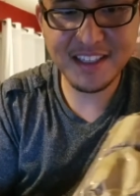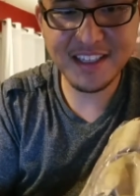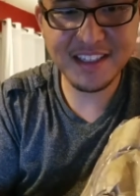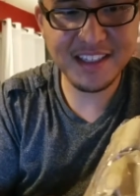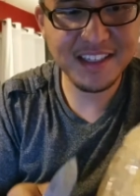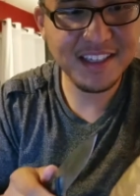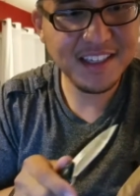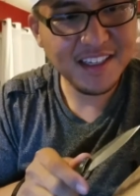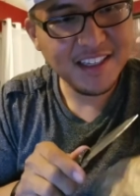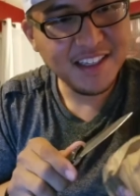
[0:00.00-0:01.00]
gonna
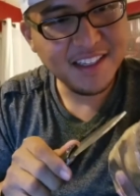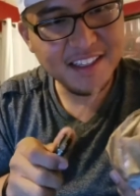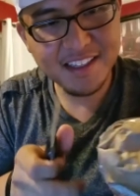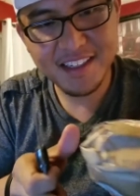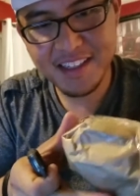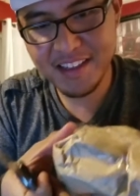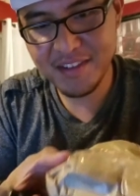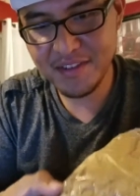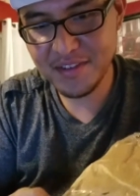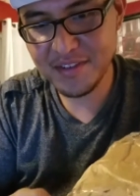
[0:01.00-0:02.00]

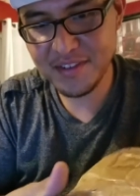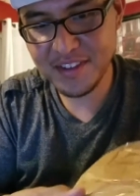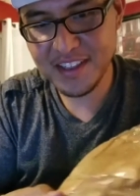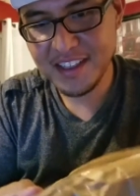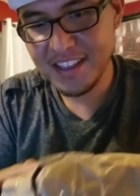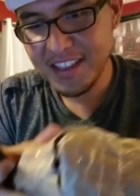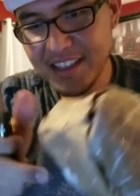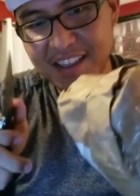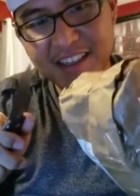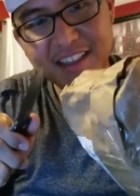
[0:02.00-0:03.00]
knife
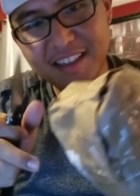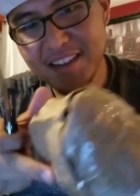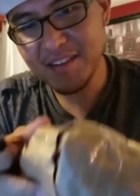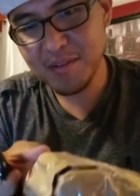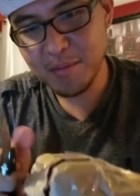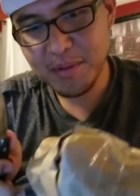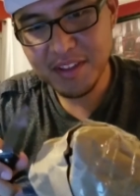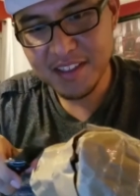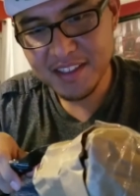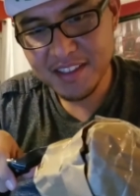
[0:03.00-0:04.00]
and
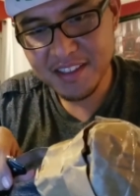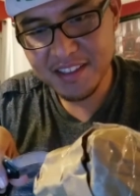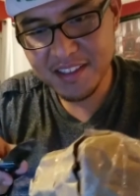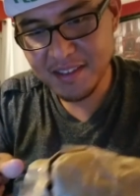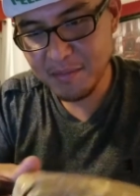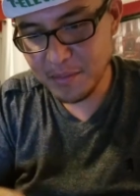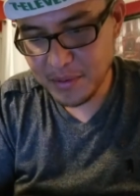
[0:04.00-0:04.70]
open this up.